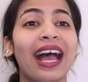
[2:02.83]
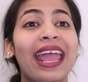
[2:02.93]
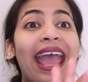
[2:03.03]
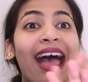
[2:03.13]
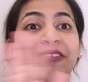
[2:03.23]

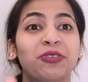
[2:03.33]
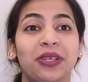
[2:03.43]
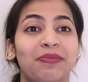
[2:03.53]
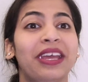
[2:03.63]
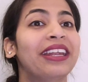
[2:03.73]
I have to
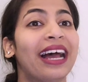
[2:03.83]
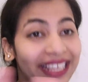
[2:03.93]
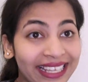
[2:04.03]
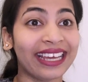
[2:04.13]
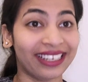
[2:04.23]
admit,
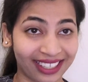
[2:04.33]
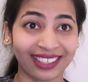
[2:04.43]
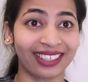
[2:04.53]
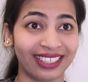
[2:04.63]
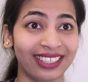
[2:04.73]
I get
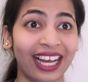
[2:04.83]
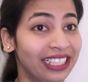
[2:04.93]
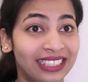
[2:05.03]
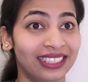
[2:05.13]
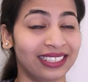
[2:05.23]
it. I
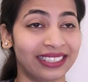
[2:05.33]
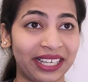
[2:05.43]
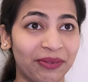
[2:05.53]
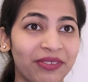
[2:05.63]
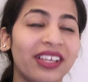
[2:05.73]
did the
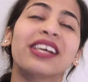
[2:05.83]
same.